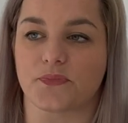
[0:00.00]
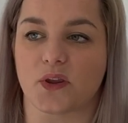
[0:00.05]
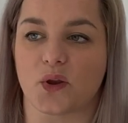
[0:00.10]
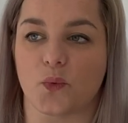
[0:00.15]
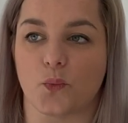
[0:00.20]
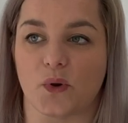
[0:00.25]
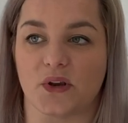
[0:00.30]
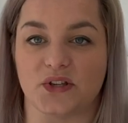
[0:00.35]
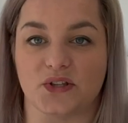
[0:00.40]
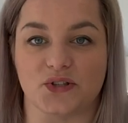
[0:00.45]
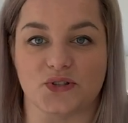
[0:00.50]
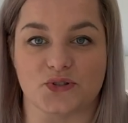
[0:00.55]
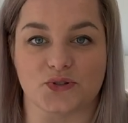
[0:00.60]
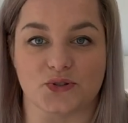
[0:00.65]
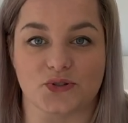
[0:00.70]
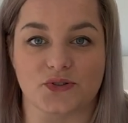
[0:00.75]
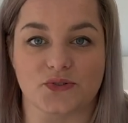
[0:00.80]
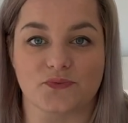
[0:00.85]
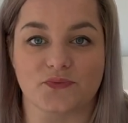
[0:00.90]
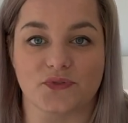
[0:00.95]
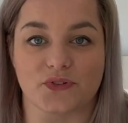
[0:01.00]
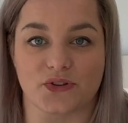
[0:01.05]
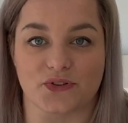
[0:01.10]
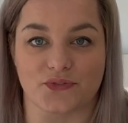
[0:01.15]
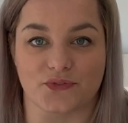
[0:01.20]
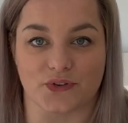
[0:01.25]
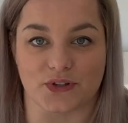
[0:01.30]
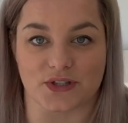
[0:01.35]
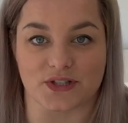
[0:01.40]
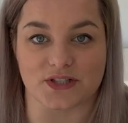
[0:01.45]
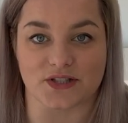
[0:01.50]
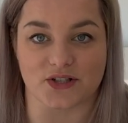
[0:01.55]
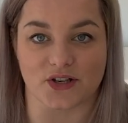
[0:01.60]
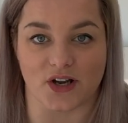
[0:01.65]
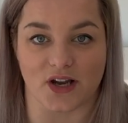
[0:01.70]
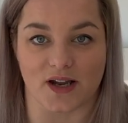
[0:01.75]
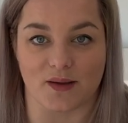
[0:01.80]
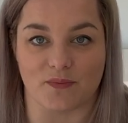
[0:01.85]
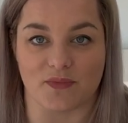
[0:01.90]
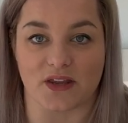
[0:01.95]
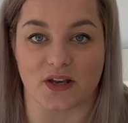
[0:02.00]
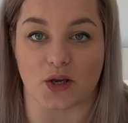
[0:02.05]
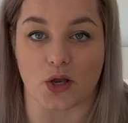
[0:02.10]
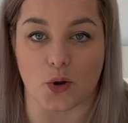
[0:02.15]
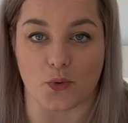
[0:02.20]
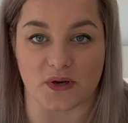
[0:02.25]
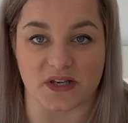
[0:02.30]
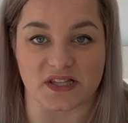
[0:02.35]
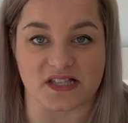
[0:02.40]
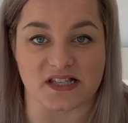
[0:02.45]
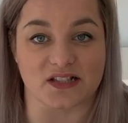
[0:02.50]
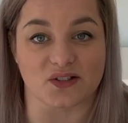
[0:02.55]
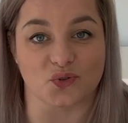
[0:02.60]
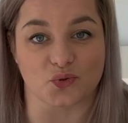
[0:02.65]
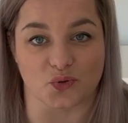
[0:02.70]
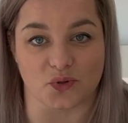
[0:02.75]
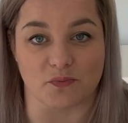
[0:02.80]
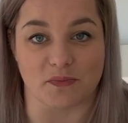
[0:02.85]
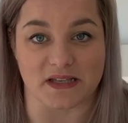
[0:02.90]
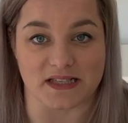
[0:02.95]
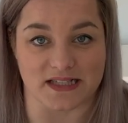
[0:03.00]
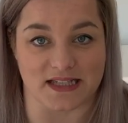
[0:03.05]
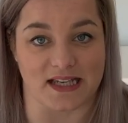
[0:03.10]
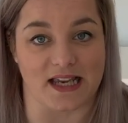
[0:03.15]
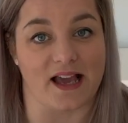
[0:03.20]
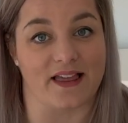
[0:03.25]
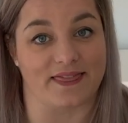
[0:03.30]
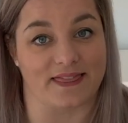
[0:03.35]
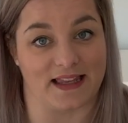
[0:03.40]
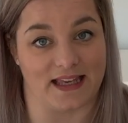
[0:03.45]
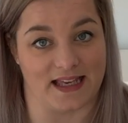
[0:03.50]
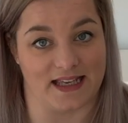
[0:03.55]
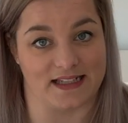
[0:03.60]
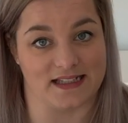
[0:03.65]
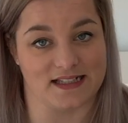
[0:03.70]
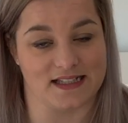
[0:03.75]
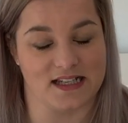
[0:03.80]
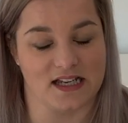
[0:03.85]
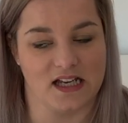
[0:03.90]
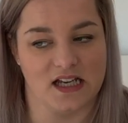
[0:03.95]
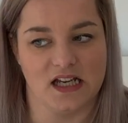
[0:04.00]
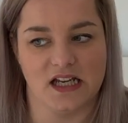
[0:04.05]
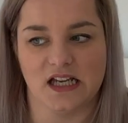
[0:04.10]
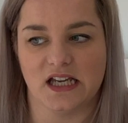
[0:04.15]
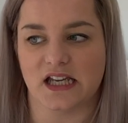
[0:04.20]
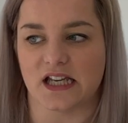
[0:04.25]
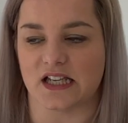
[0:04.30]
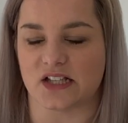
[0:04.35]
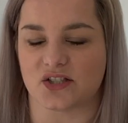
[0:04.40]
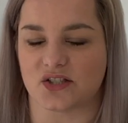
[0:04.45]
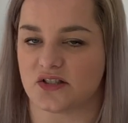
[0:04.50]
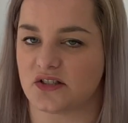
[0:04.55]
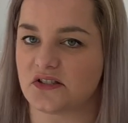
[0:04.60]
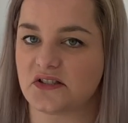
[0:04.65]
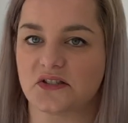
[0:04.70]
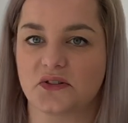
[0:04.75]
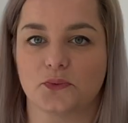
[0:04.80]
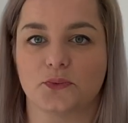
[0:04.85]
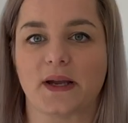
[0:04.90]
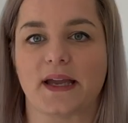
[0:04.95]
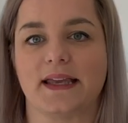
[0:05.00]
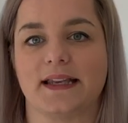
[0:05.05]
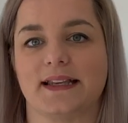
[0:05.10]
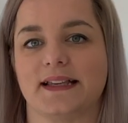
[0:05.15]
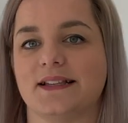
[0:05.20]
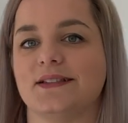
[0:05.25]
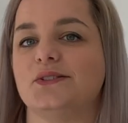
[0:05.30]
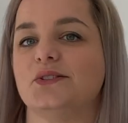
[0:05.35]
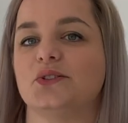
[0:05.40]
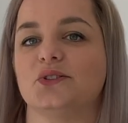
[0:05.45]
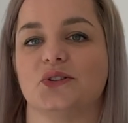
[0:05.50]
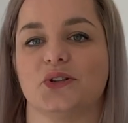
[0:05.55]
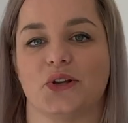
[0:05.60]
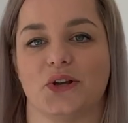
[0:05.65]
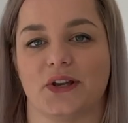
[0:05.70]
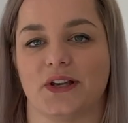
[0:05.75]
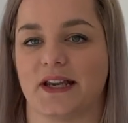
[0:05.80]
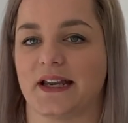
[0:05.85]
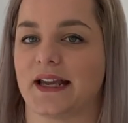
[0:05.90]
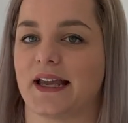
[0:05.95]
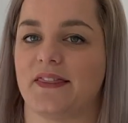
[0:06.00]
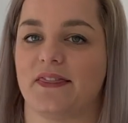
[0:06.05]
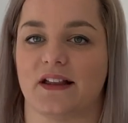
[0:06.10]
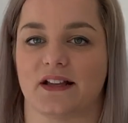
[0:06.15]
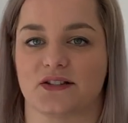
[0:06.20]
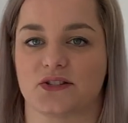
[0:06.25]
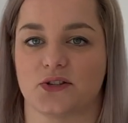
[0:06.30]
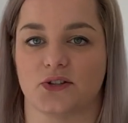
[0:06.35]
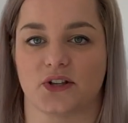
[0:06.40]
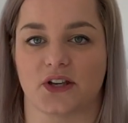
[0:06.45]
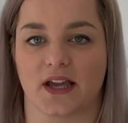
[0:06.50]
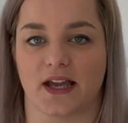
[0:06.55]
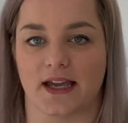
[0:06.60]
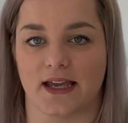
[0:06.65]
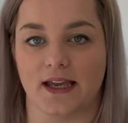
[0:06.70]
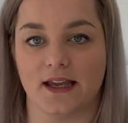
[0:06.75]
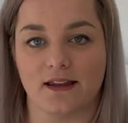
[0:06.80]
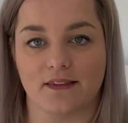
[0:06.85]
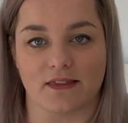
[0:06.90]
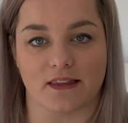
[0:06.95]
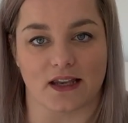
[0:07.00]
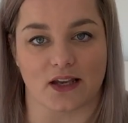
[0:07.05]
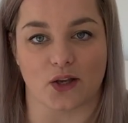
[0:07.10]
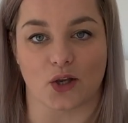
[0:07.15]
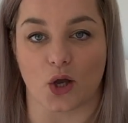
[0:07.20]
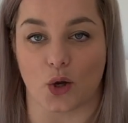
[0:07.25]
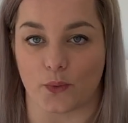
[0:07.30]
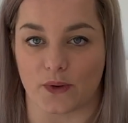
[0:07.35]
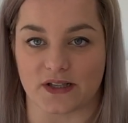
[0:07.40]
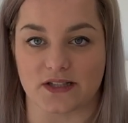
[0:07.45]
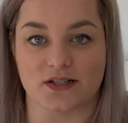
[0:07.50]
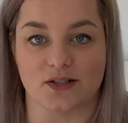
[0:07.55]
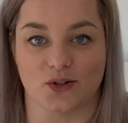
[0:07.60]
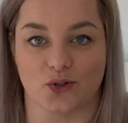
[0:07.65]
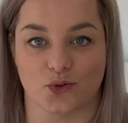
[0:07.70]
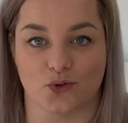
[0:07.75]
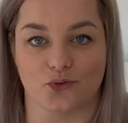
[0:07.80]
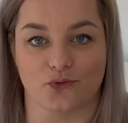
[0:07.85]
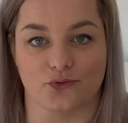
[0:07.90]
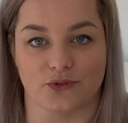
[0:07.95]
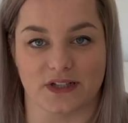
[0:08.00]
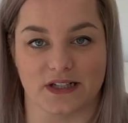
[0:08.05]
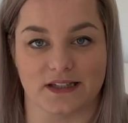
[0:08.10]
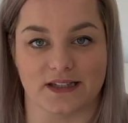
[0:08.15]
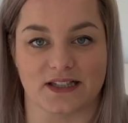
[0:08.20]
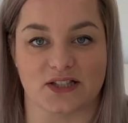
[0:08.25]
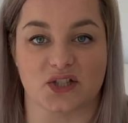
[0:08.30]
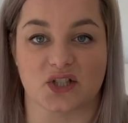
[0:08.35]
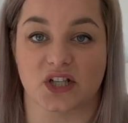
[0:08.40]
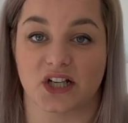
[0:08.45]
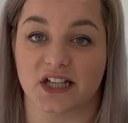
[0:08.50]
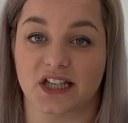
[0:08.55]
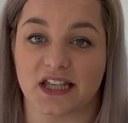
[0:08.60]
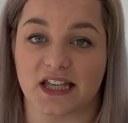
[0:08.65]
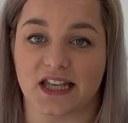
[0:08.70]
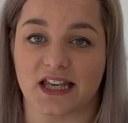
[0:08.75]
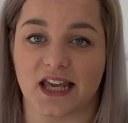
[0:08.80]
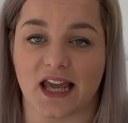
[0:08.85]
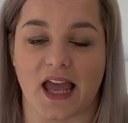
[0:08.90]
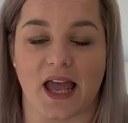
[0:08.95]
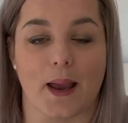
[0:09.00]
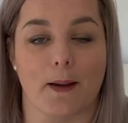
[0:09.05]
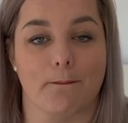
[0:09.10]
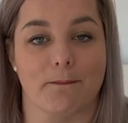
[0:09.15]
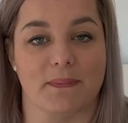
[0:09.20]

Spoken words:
when you do them for the first time, they're going to look messy at the end. It's just the way it is, you're learning, and that's okay. They're going to look really chunky and